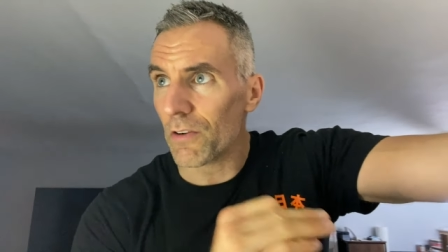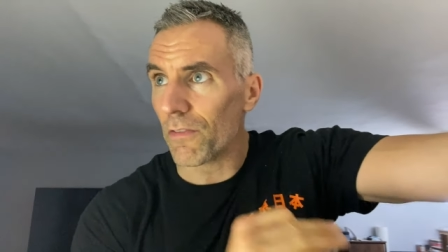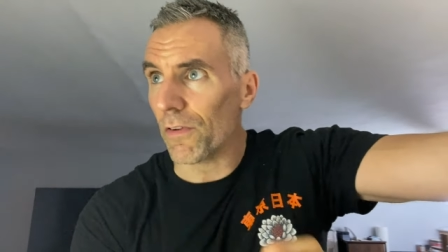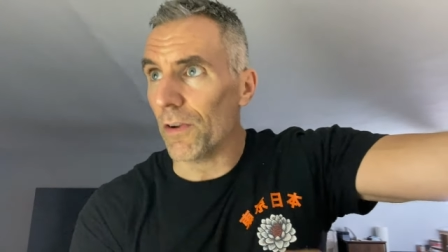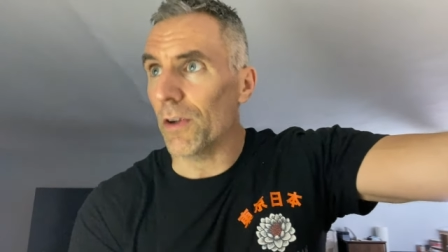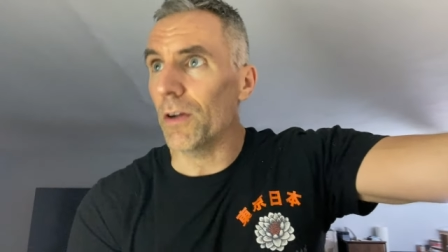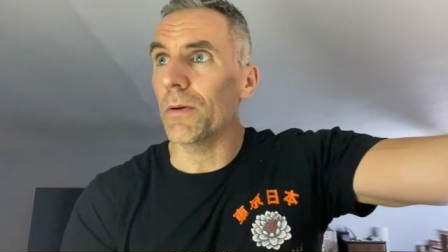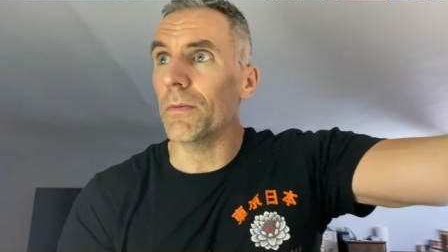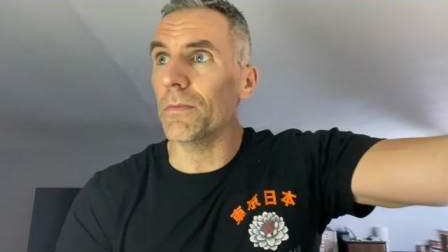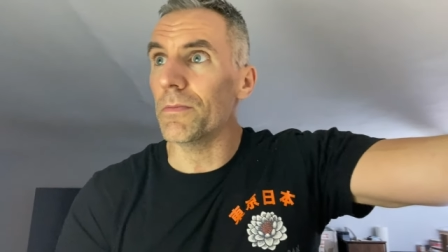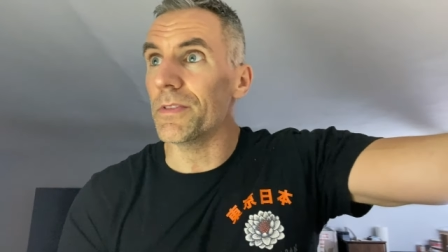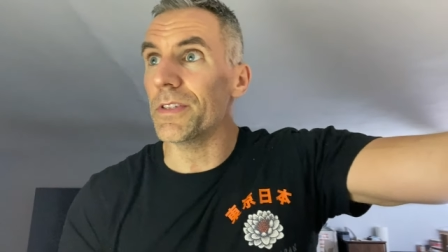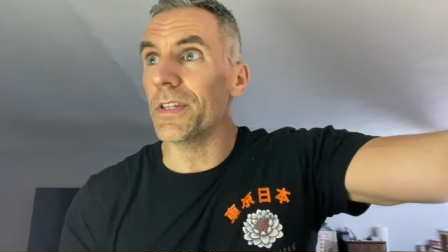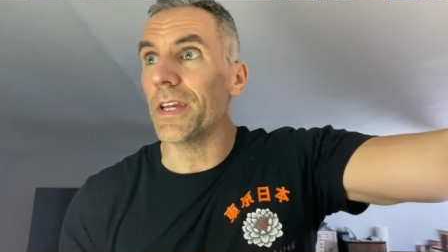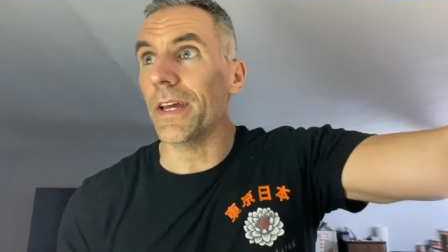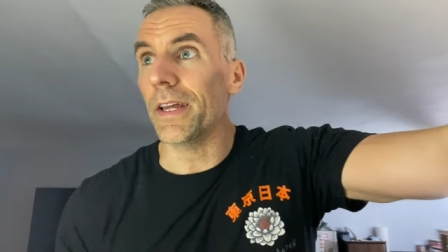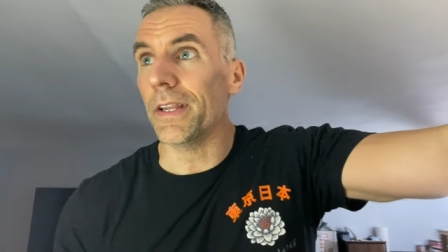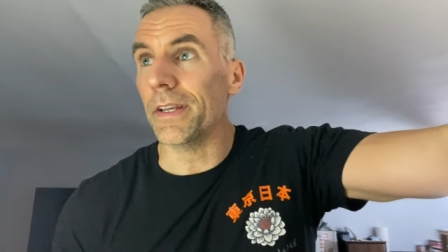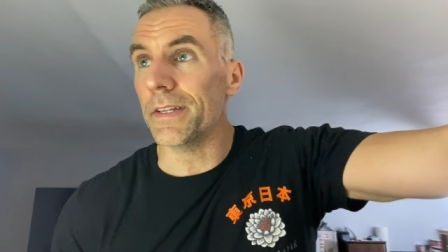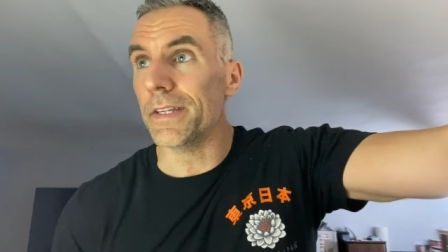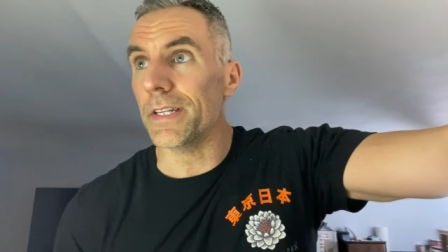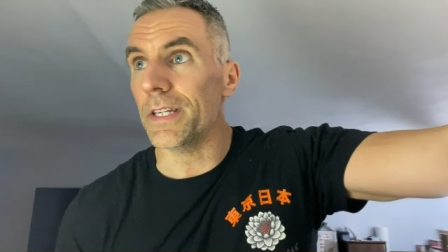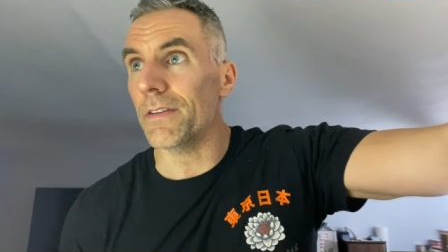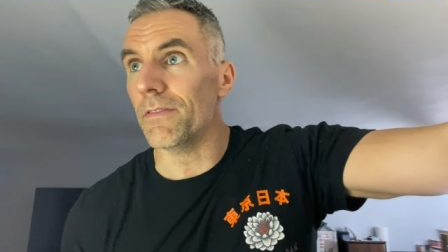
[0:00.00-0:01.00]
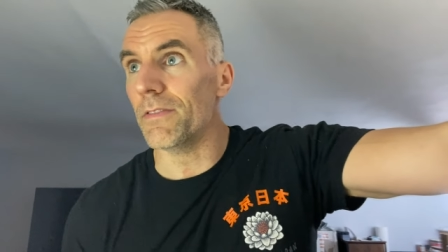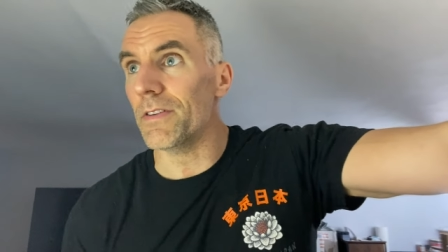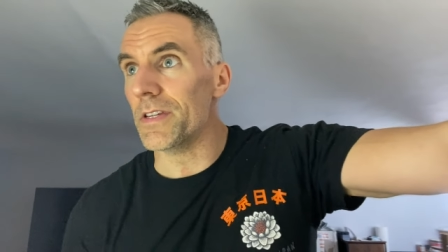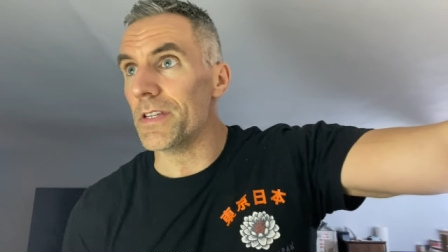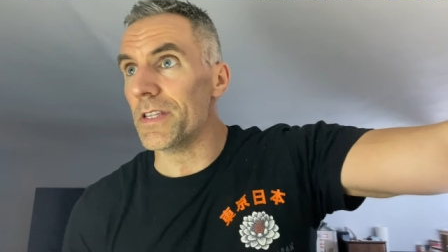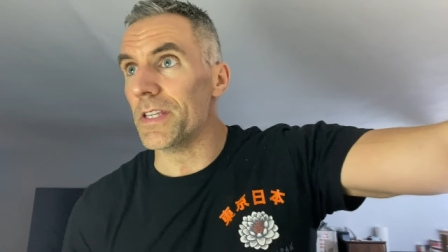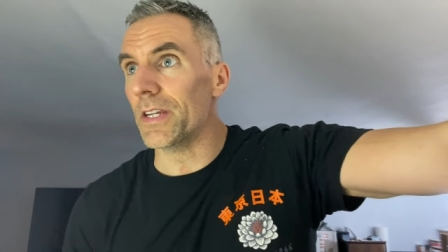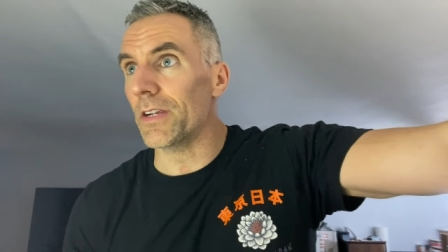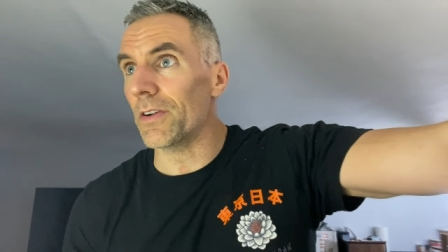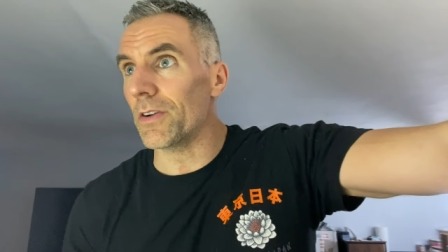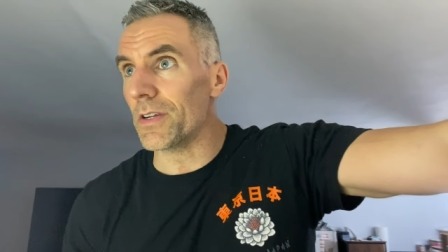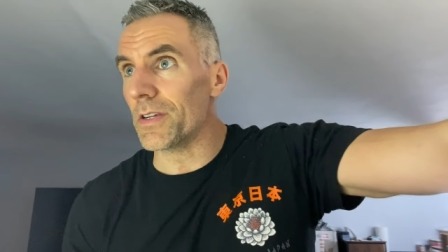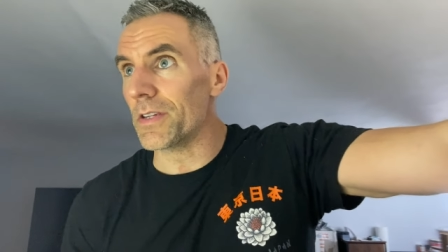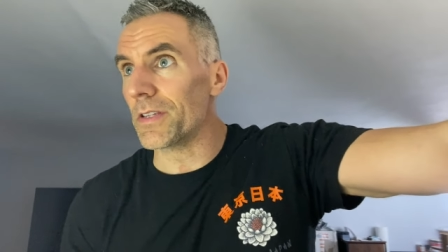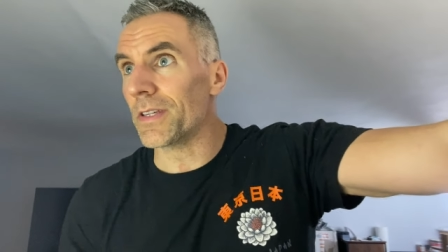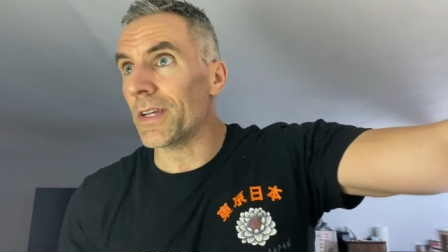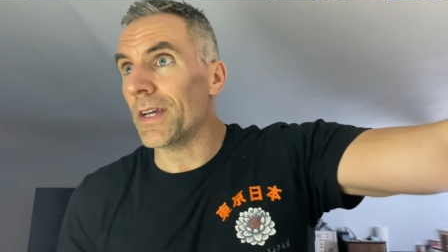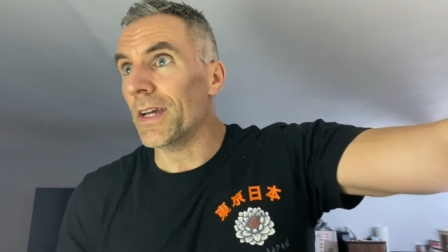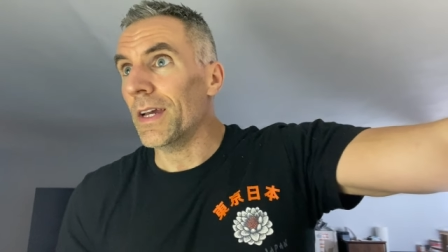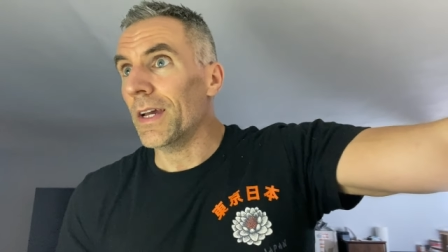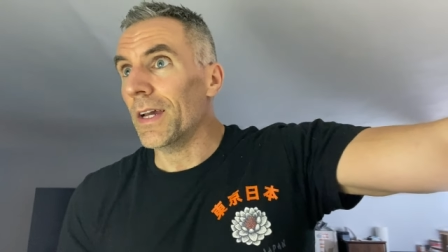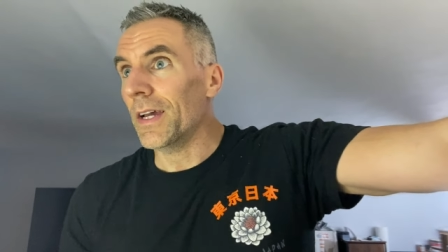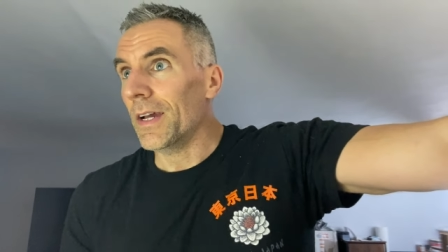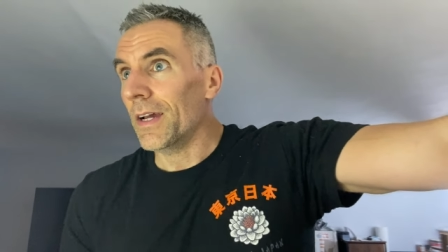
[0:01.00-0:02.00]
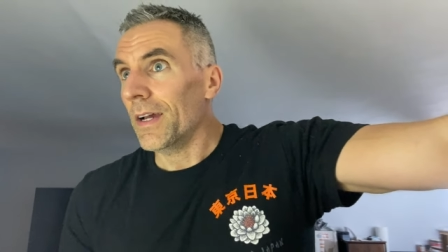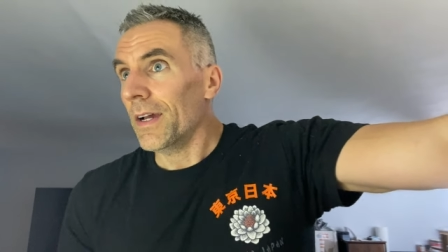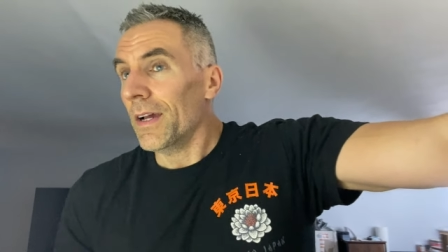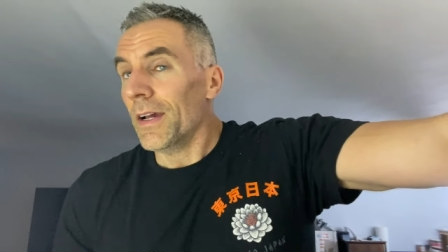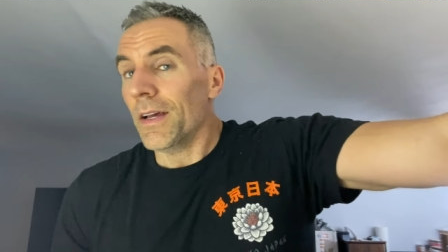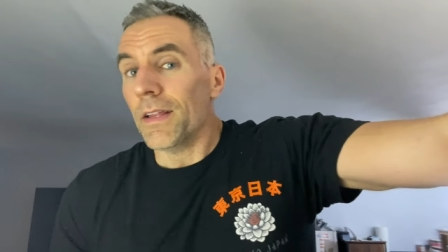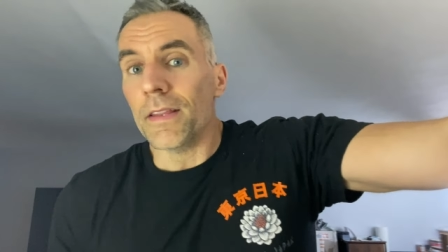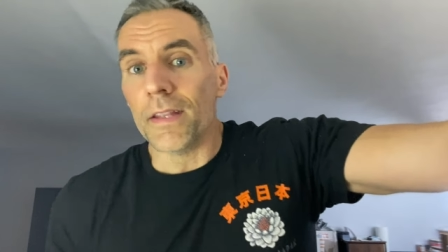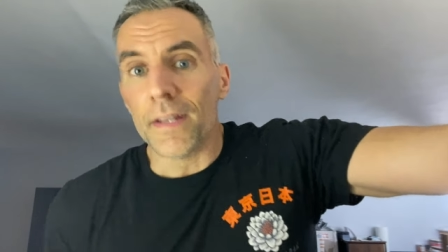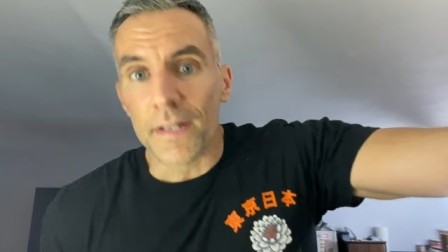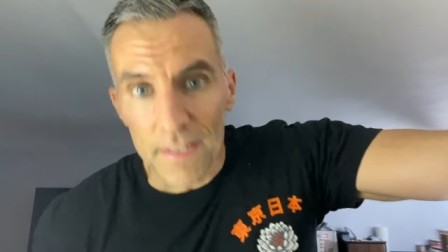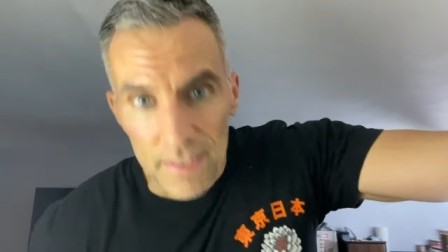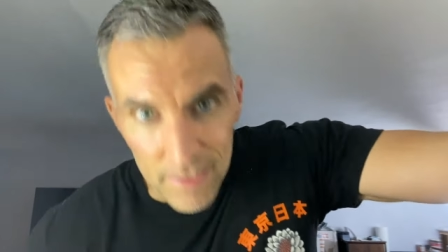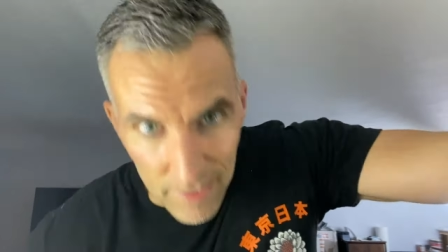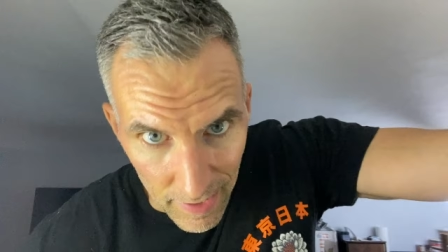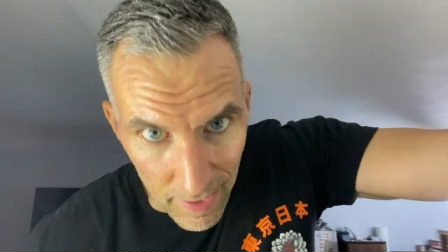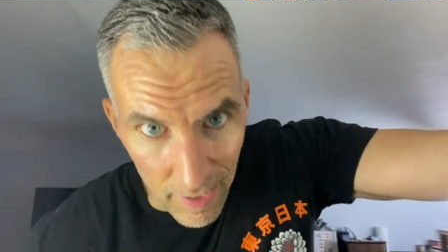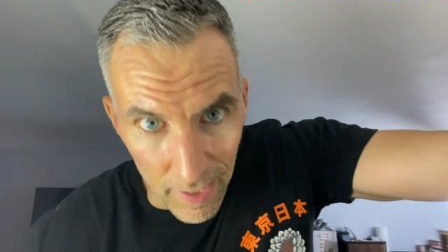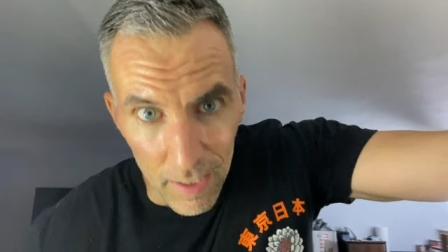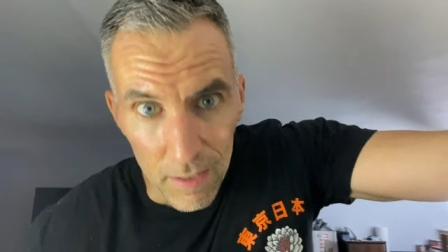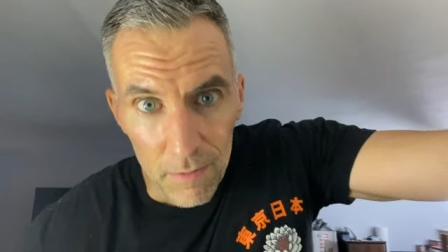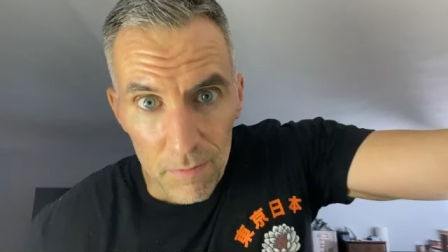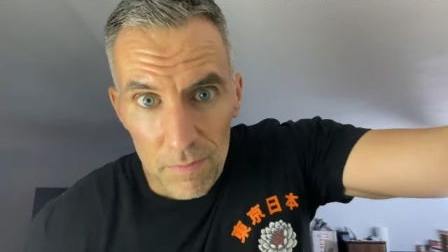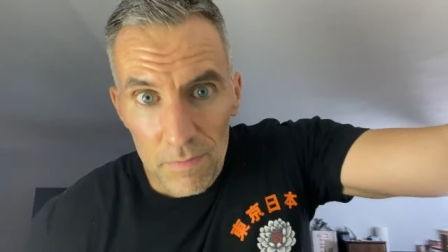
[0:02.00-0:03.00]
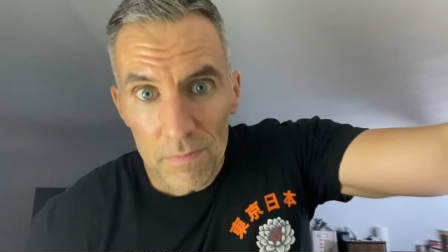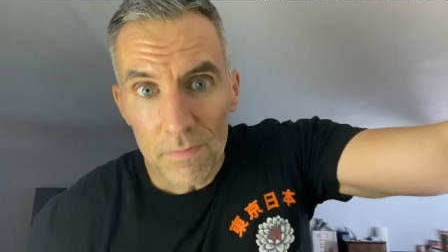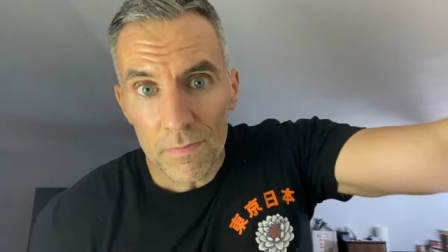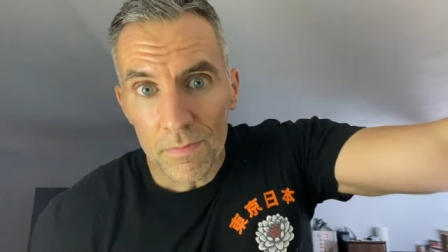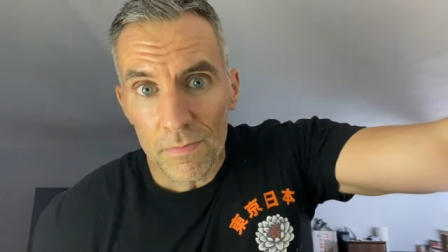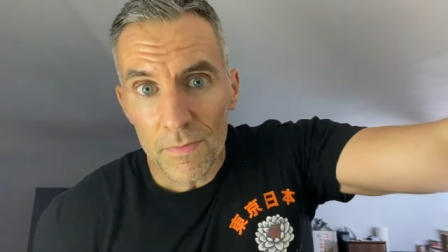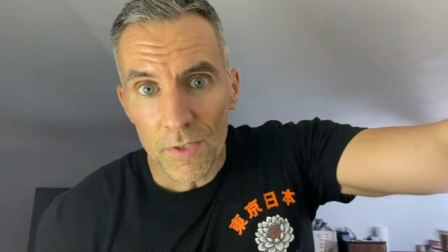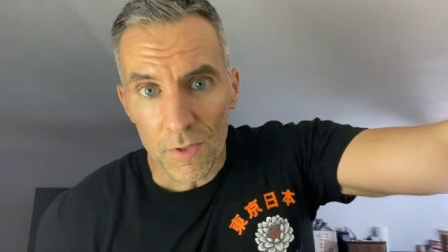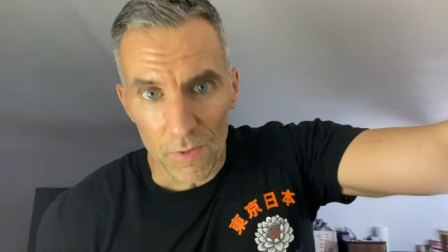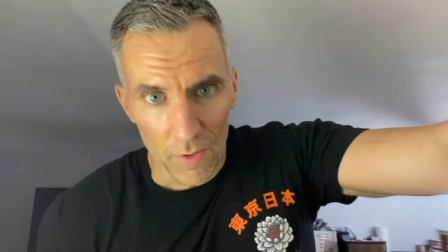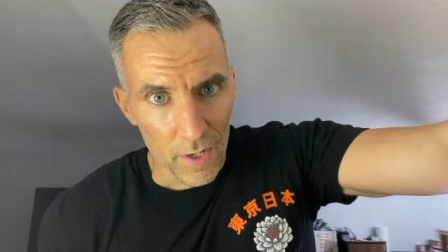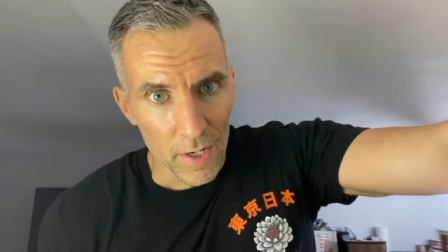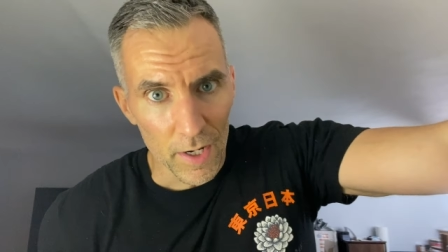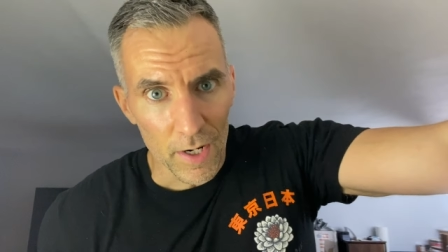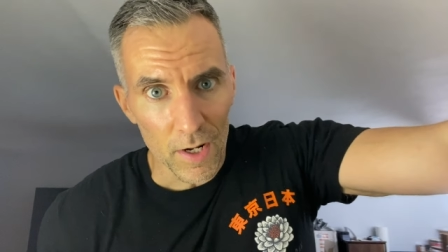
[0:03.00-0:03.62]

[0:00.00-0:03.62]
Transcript: films and T V series, then it's time to run an